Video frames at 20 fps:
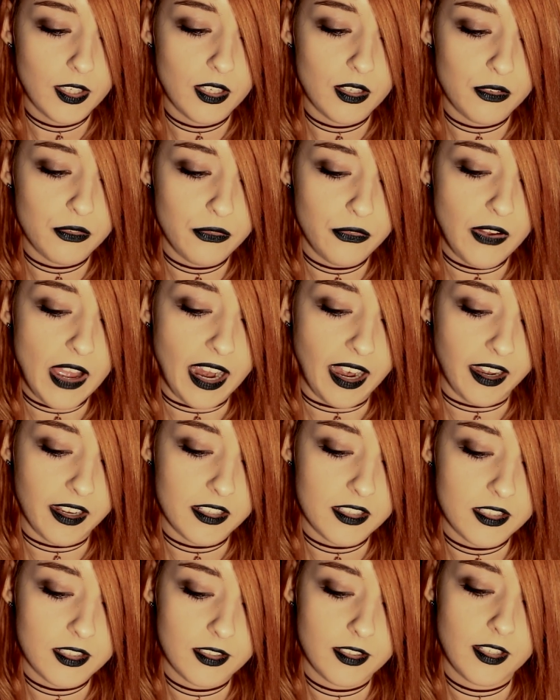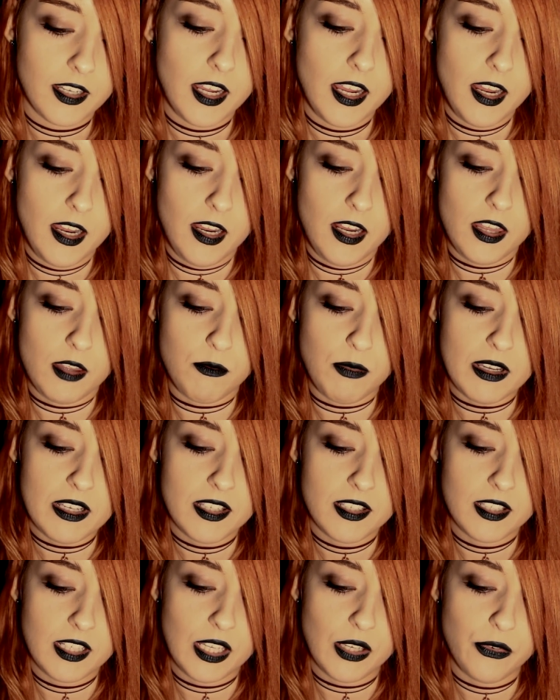Fact: the
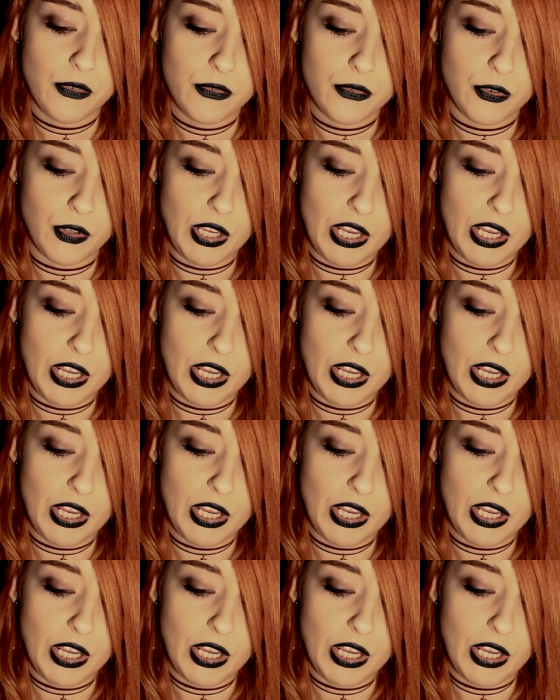best gift for